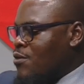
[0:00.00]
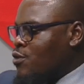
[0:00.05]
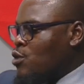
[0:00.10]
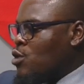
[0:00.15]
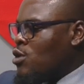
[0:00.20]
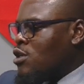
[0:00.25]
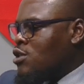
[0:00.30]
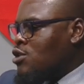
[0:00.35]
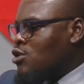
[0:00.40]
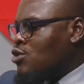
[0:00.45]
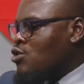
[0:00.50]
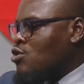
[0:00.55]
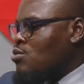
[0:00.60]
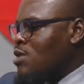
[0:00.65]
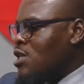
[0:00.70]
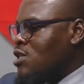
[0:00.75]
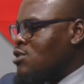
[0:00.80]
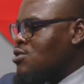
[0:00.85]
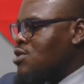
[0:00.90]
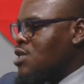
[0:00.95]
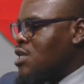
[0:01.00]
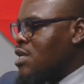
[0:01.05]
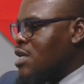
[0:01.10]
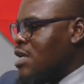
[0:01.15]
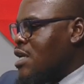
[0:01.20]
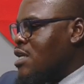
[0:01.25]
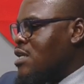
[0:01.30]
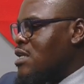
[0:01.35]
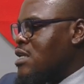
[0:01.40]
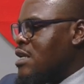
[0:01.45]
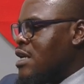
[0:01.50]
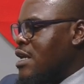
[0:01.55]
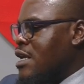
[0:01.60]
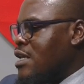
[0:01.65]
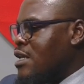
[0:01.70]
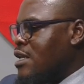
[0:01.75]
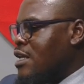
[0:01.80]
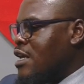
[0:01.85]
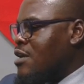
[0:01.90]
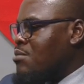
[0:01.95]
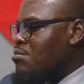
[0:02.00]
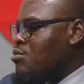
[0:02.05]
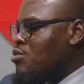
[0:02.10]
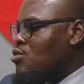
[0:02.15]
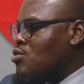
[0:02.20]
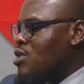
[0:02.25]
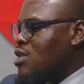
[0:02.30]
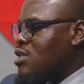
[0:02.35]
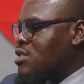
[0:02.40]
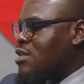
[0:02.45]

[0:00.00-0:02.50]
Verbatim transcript: I've done a documentary in in Gembu